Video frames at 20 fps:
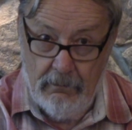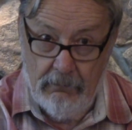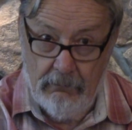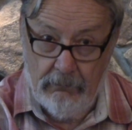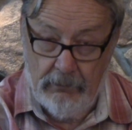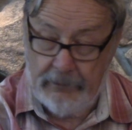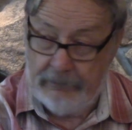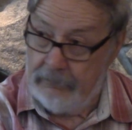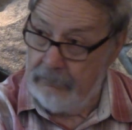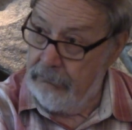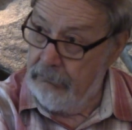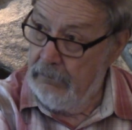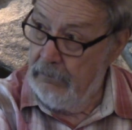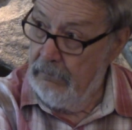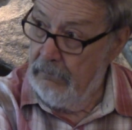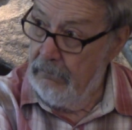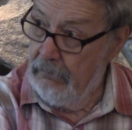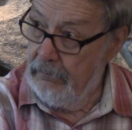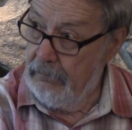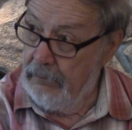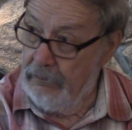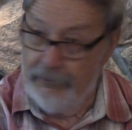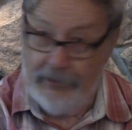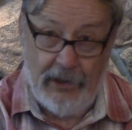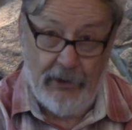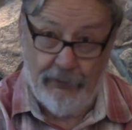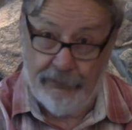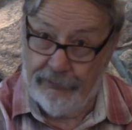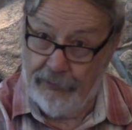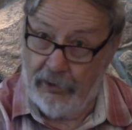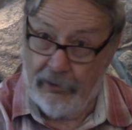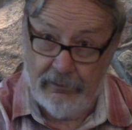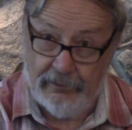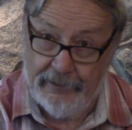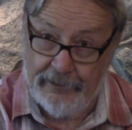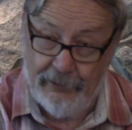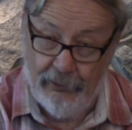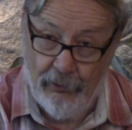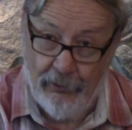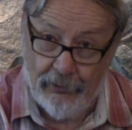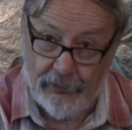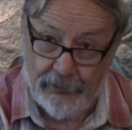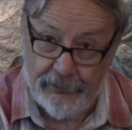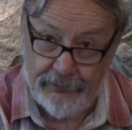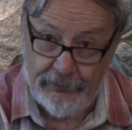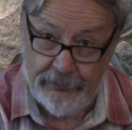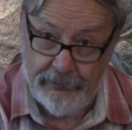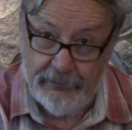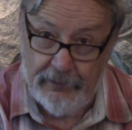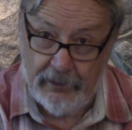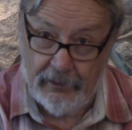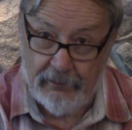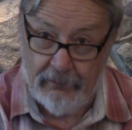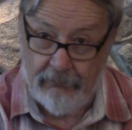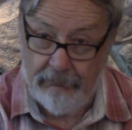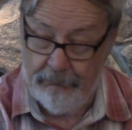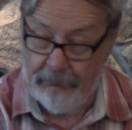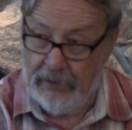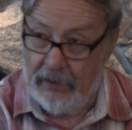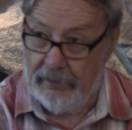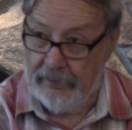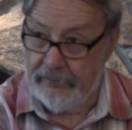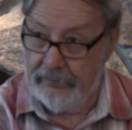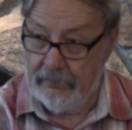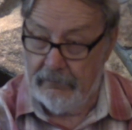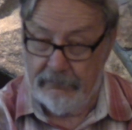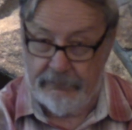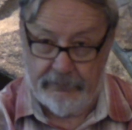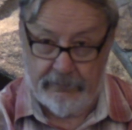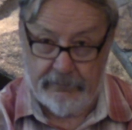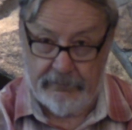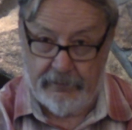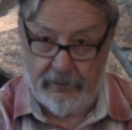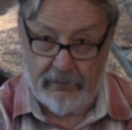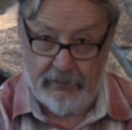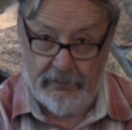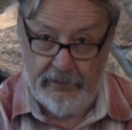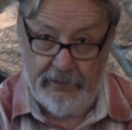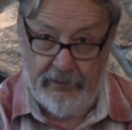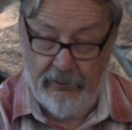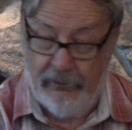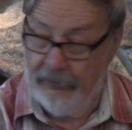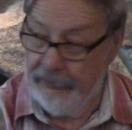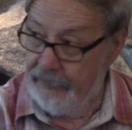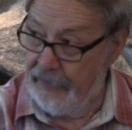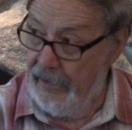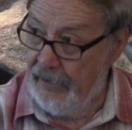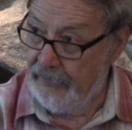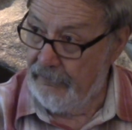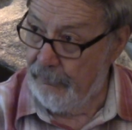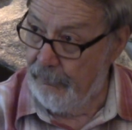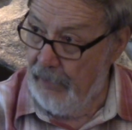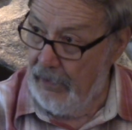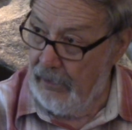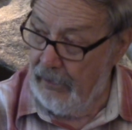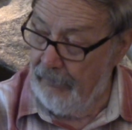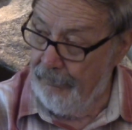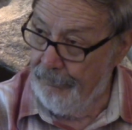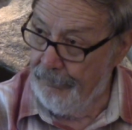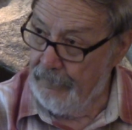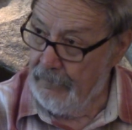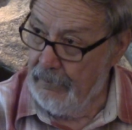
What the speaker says: which they'll certainly notice, deer and bucks will certainly notice that smell,